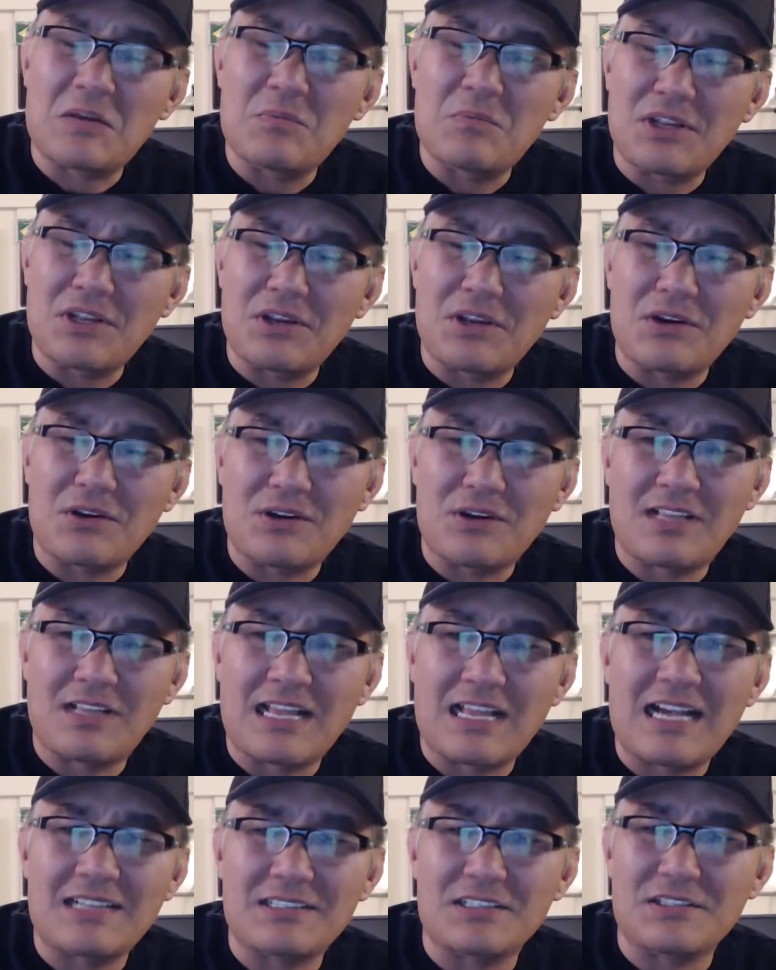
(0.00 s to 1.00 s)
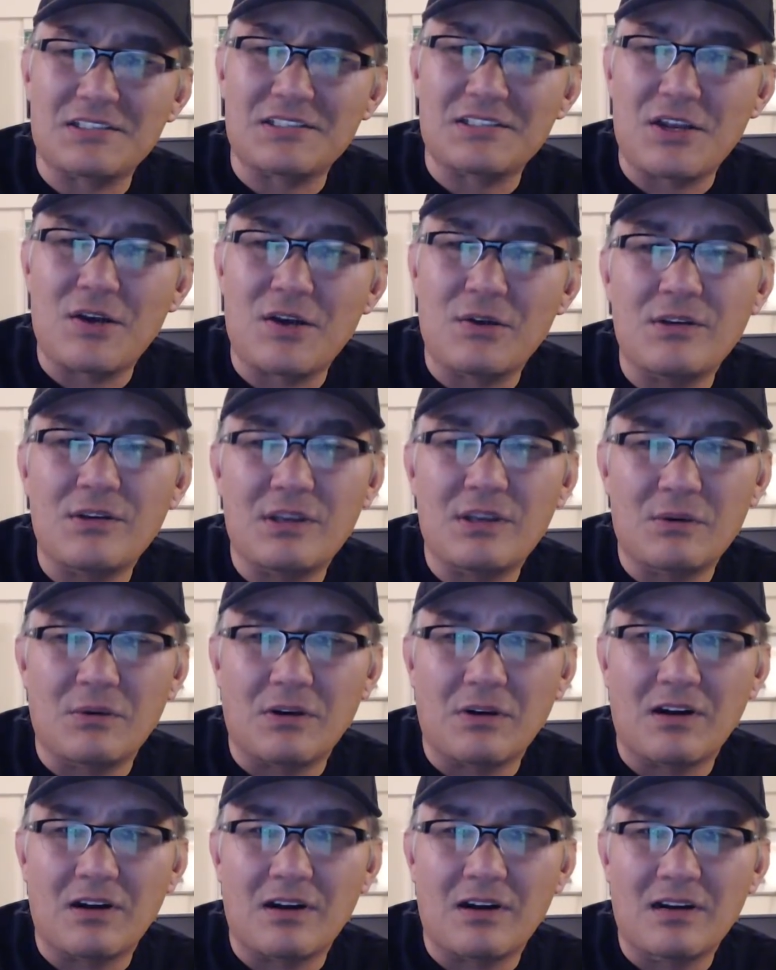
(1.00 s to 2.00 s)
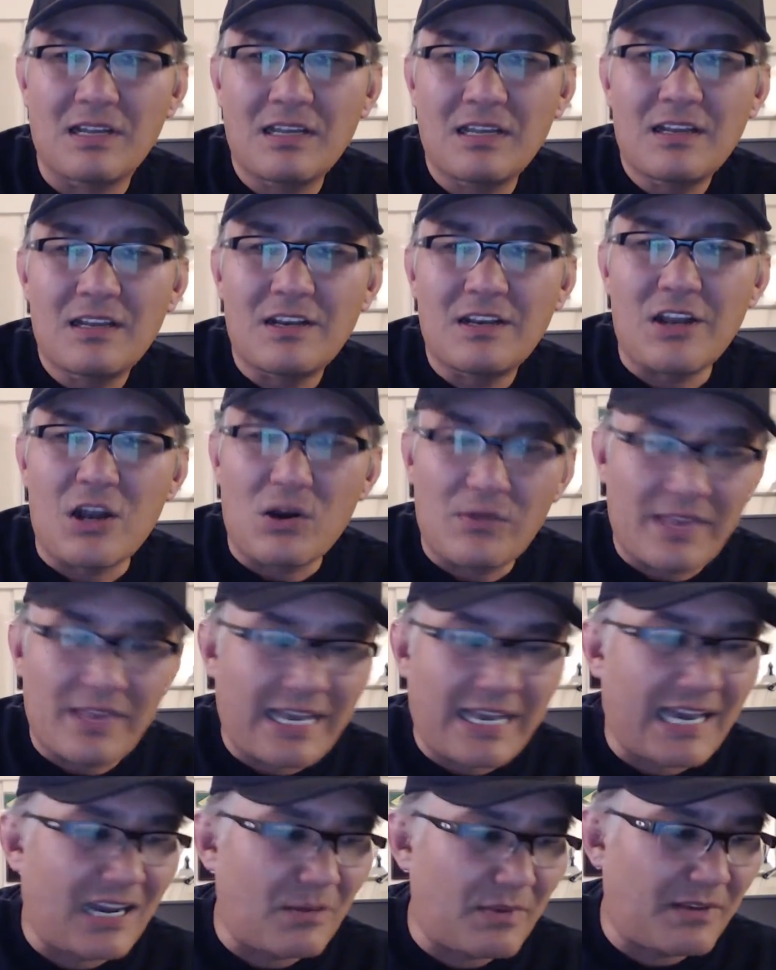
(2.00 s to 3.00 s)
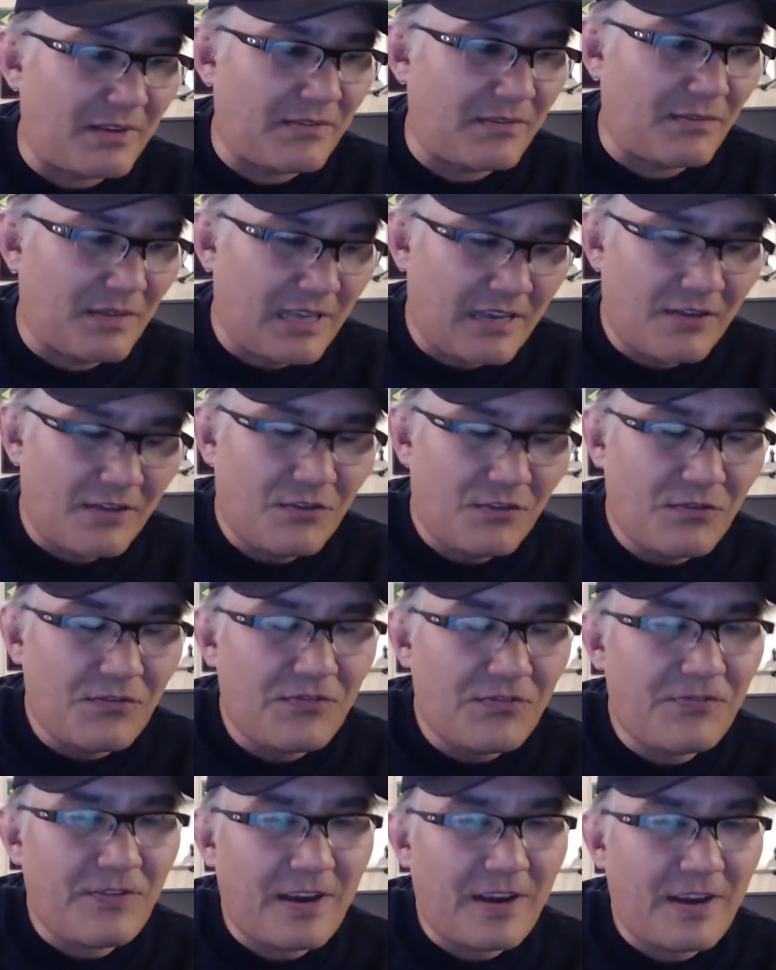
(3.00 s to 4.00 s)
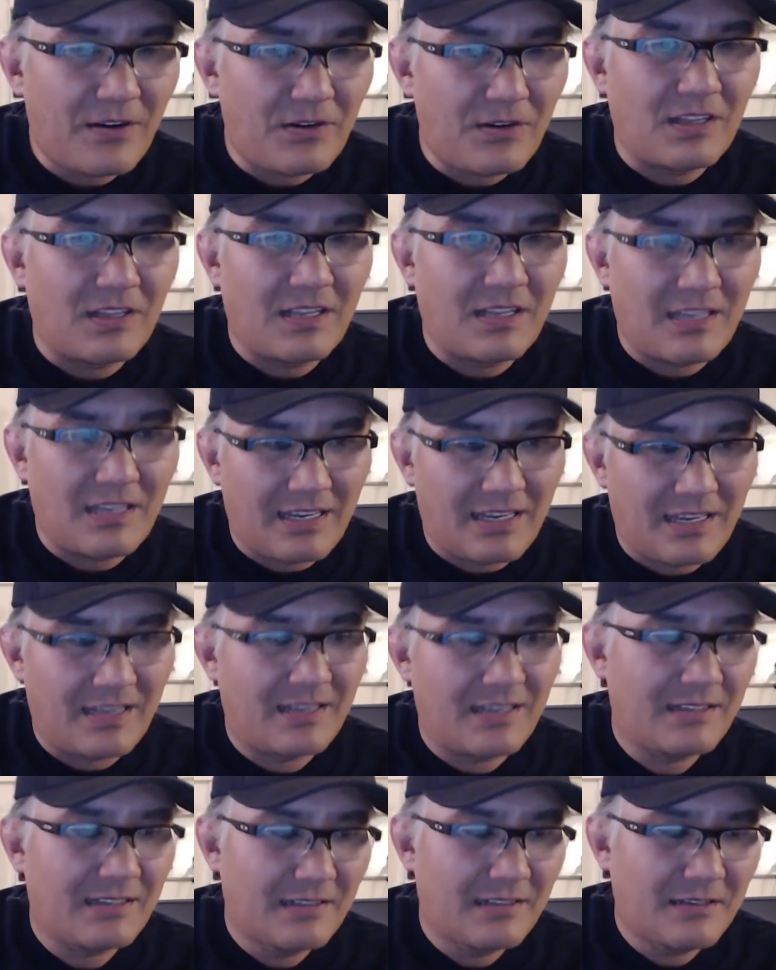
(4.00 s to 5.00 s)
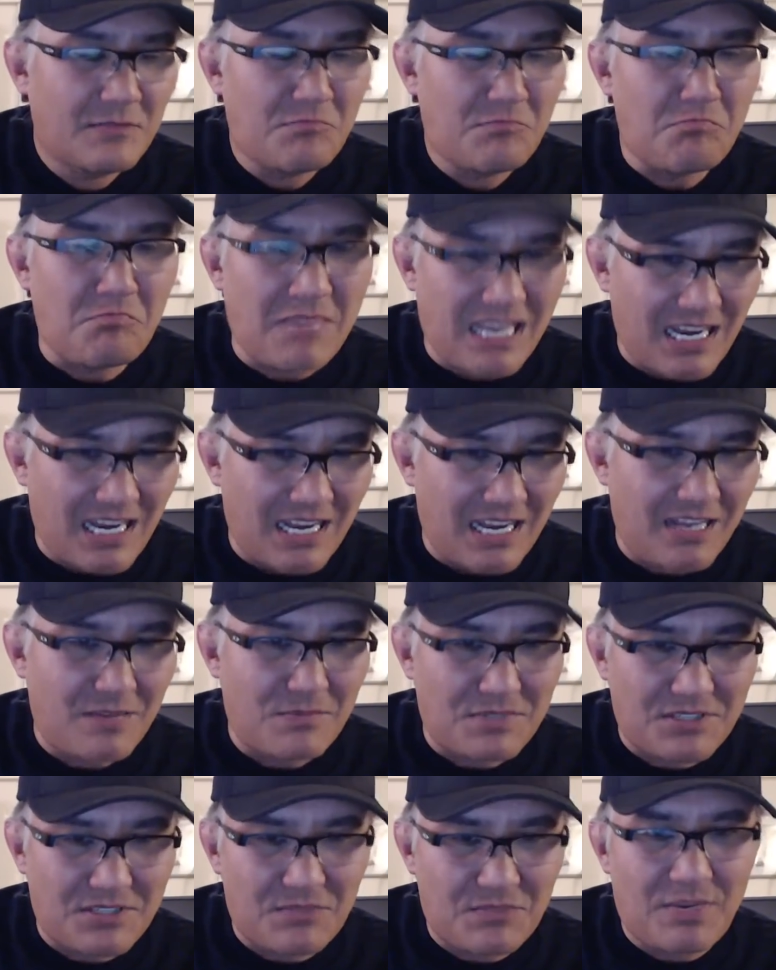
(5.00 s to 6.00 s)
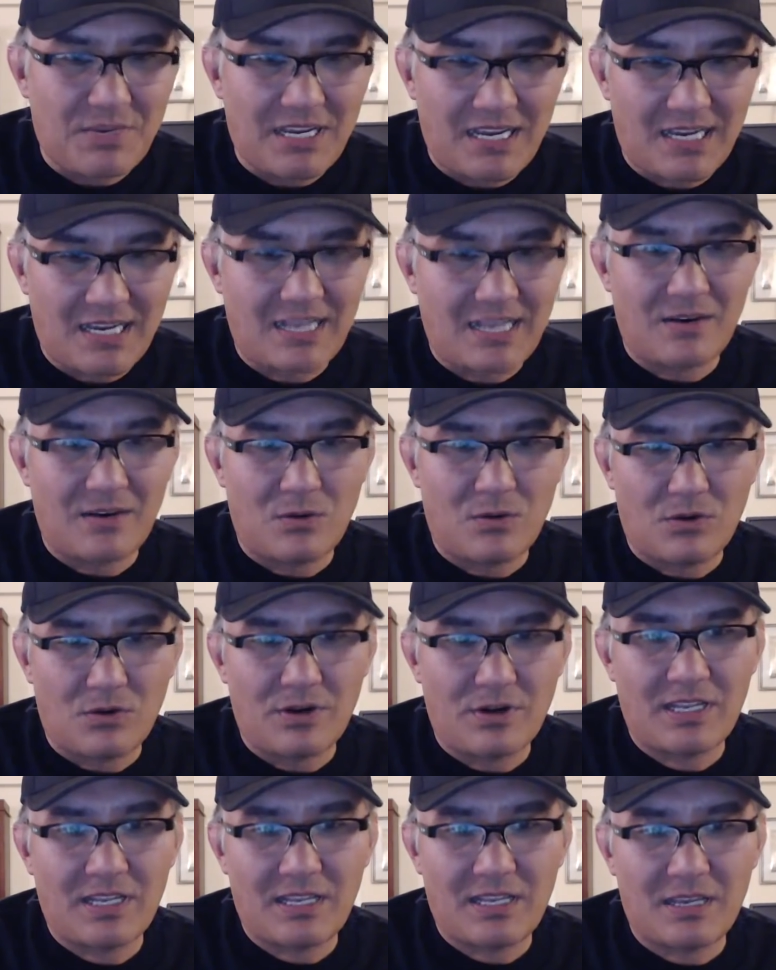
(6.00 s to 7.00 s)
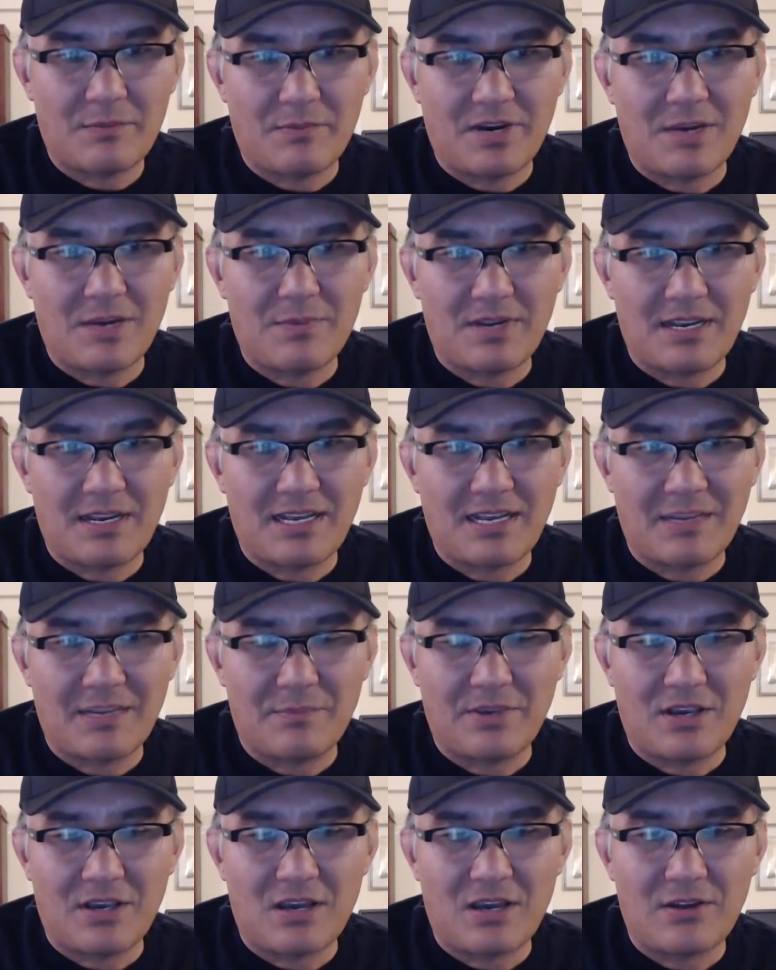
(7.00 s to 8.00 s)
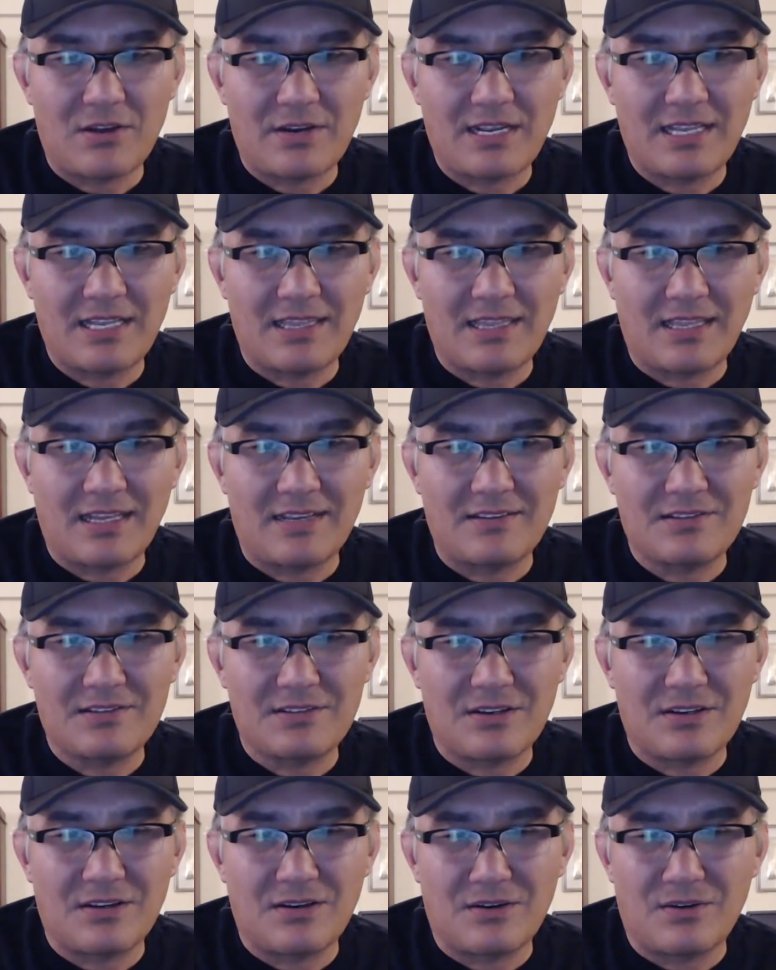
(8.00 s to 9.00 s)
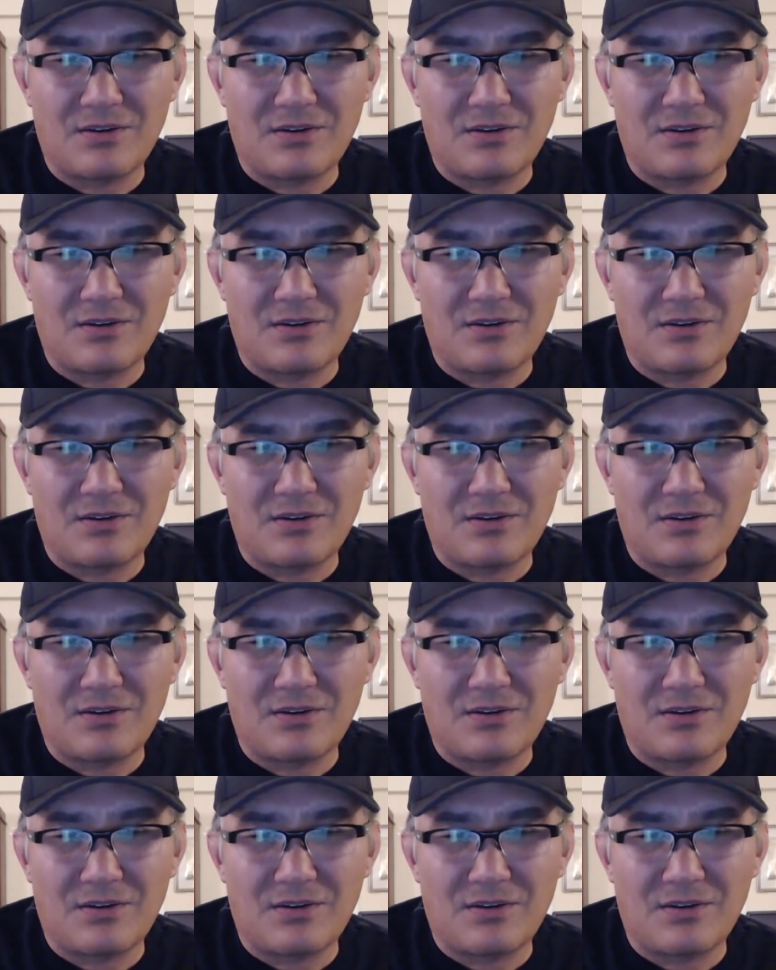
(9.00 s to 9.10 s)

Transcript: to your classes know who you are, know they got to be fairly medium speed in order to keep up and not get beyond their headlights. So